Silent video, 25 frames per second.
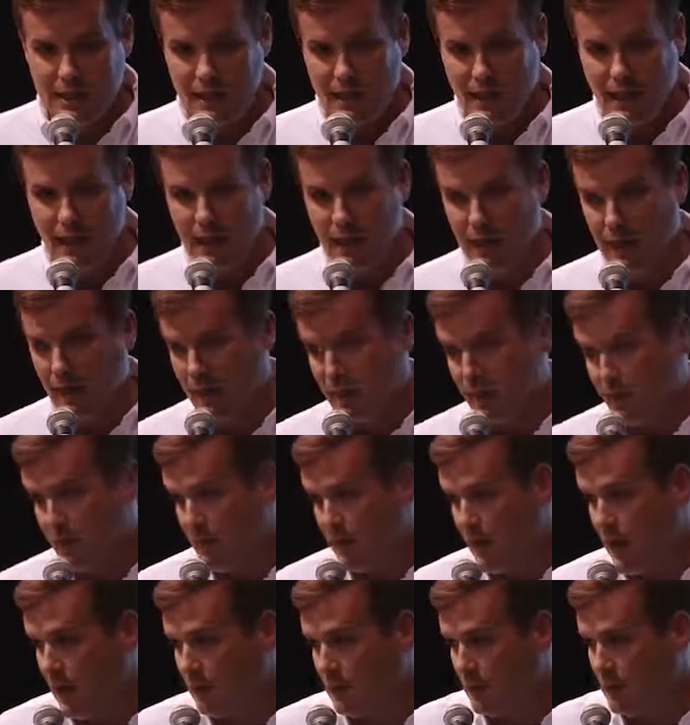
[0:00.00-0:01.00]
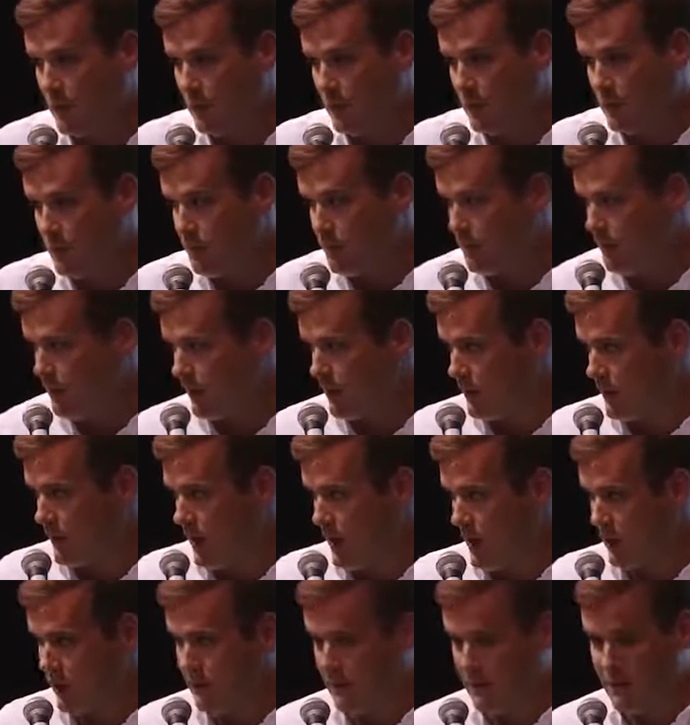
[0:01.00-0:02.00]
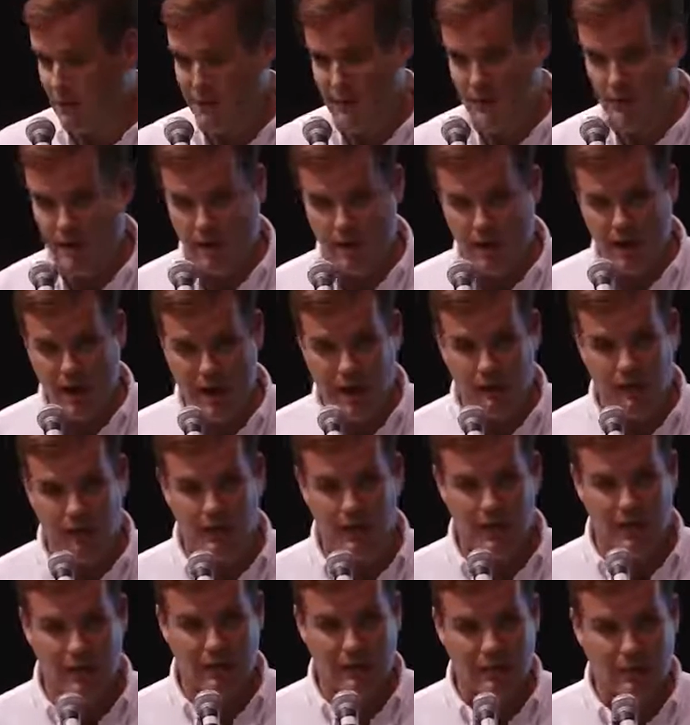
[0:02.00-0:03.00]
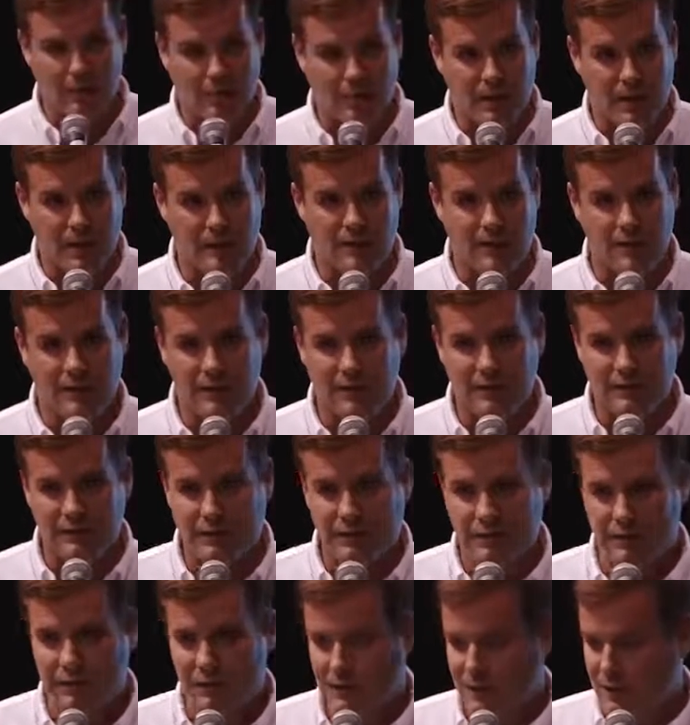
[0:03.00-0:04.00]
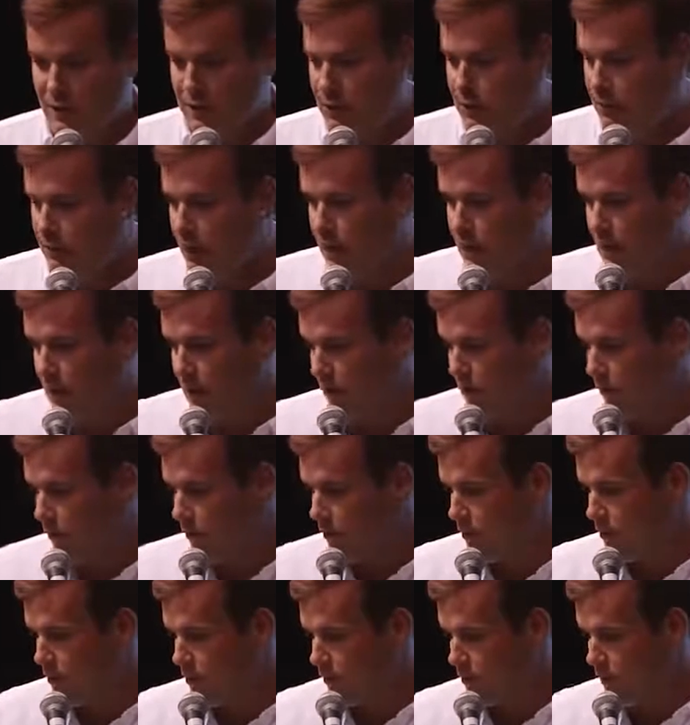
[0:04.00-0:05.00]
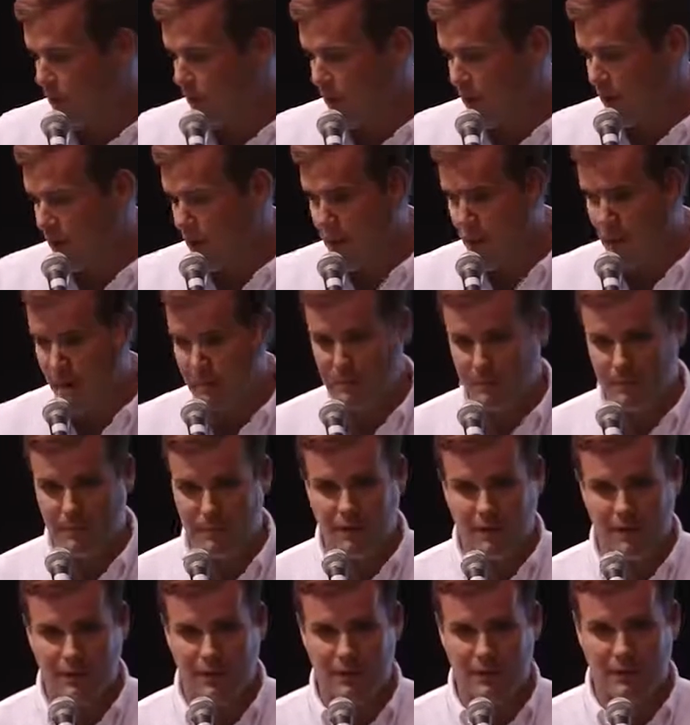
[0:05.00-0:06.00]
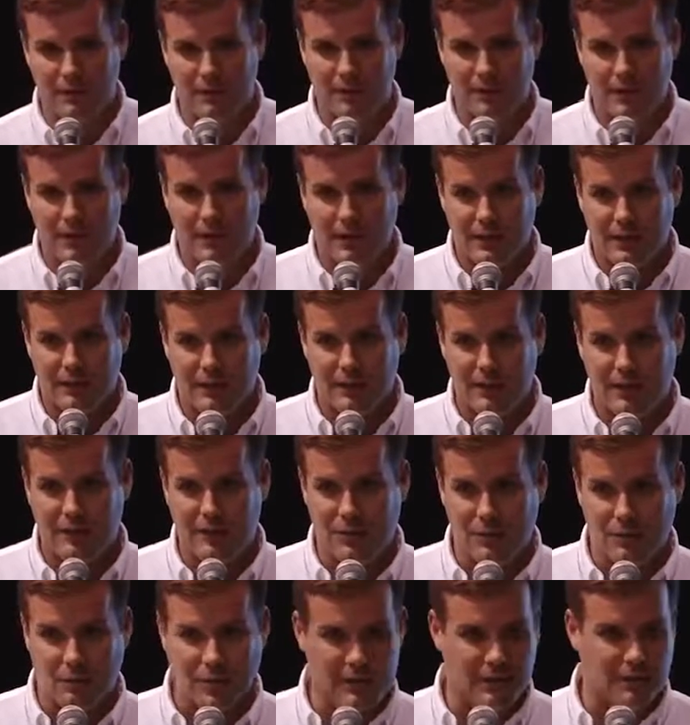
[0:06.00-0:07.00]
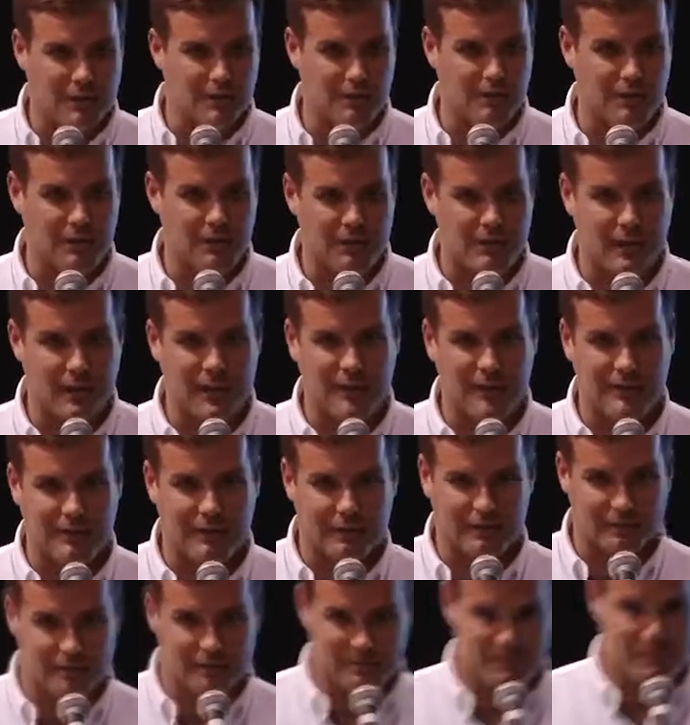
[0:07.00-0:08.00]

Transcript: Uh, I'm going to pass it over to Bill and Nathan. They're our application specialists, and they're going to run you through uh, a typical situation we face.